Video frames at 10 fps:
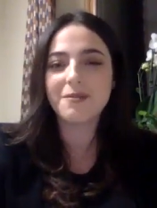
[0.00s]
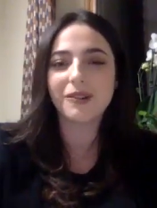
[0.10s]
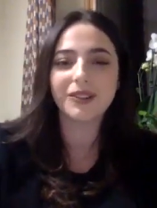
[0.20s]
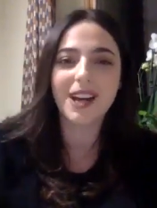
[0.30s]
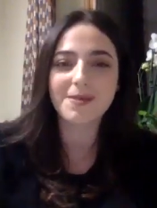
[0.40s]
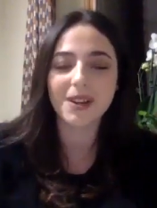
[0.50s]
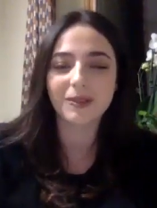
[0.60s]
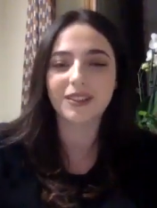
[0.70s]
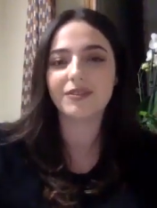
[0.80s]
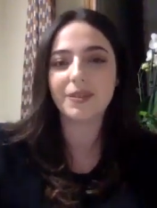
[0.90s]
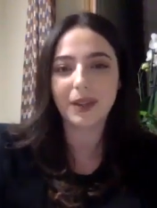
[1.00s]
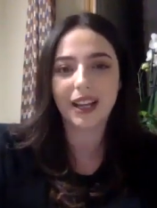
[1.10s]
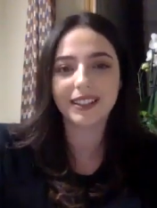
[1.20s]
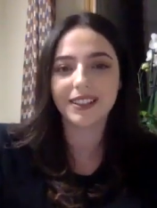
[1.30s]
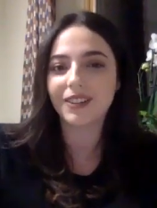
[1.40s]
more times I would have
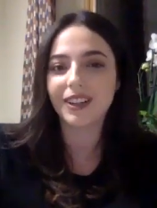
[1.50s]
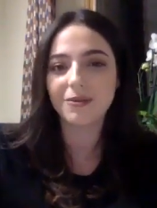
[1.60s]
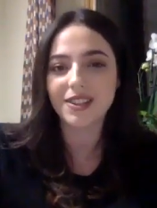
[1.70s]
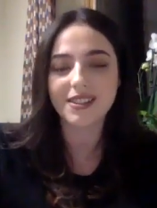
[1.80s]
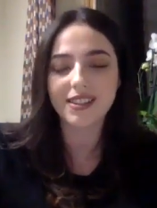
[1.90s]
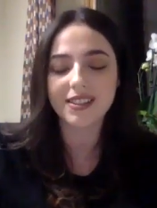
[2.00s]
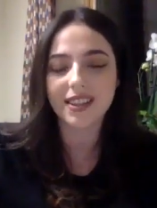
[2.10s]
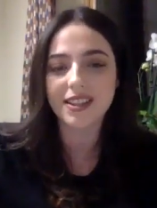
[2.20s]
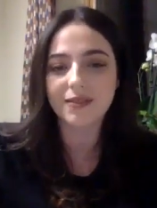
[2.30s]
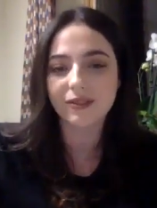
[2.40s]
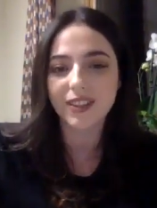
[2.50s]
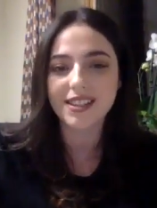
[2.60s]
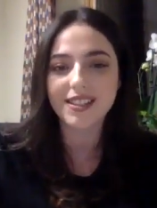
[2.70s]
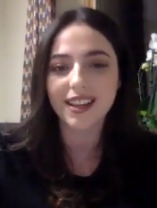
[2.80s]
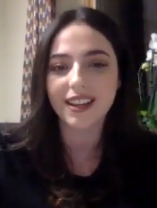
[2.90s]
applied if I wasn't successful
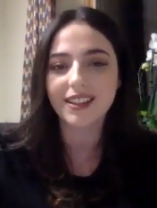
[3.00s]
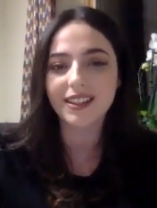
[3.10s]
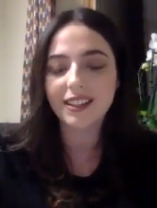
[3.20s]
this year.